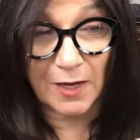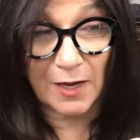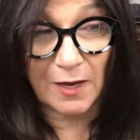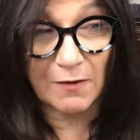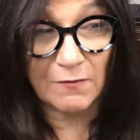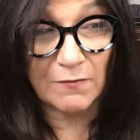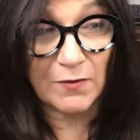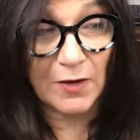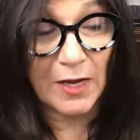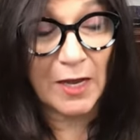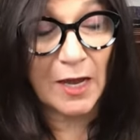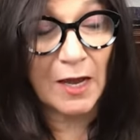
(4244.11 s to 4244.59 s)

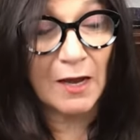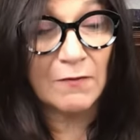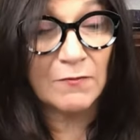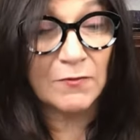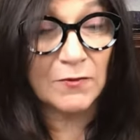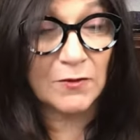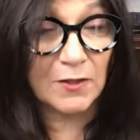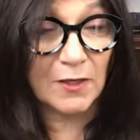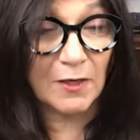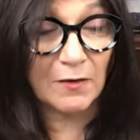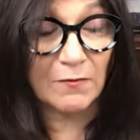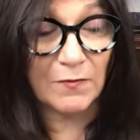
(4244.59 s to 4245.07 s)
have I
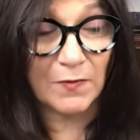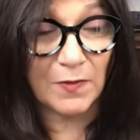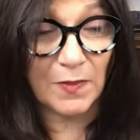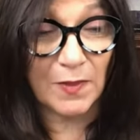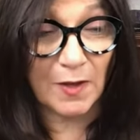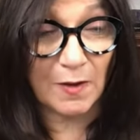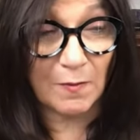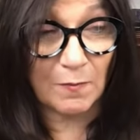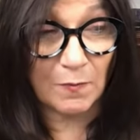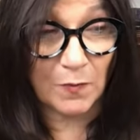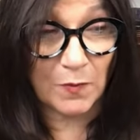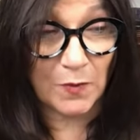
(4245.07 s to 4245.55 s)
ever given
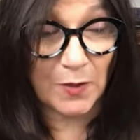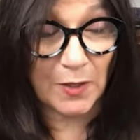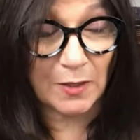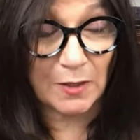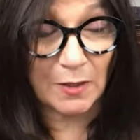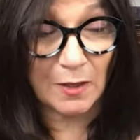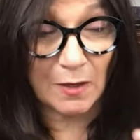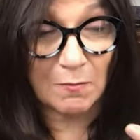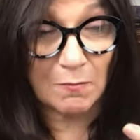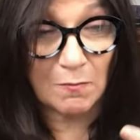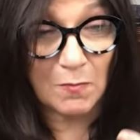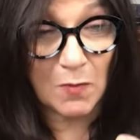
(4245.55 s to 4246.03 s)
them
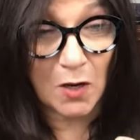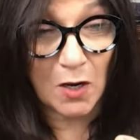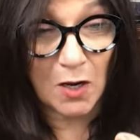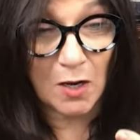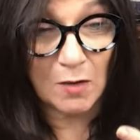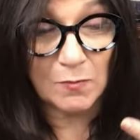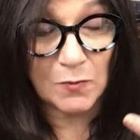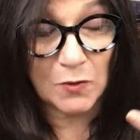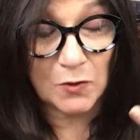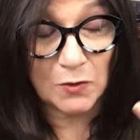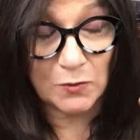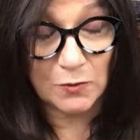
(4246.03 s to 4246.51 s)
than a
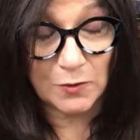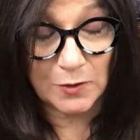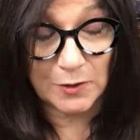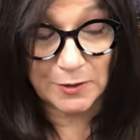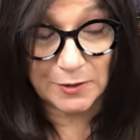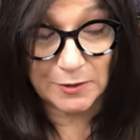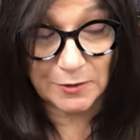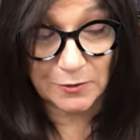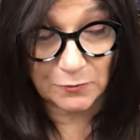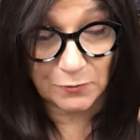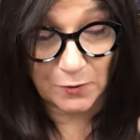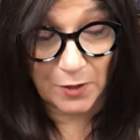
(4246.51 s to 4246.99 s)
mom who
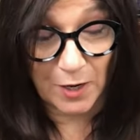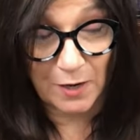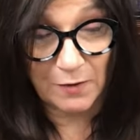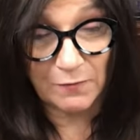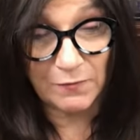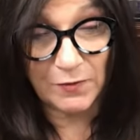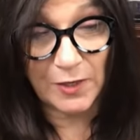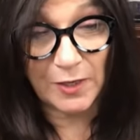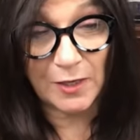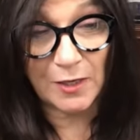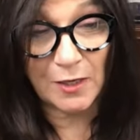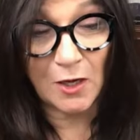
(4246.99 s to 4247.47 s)
is
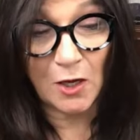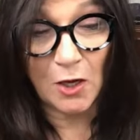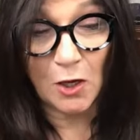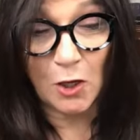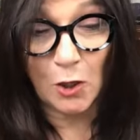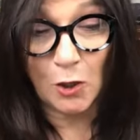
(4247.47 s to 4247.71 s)
thriving,